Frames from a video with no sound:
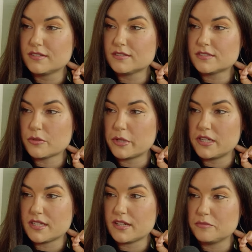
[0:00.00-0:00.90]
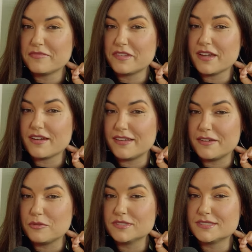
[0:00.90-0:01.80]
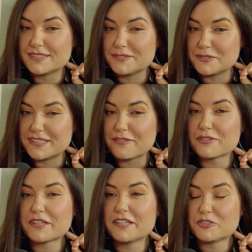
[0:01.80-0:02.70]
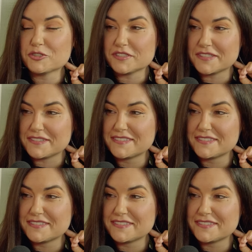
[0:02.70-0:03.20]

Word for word: so many times yeah it was it was definitely interesting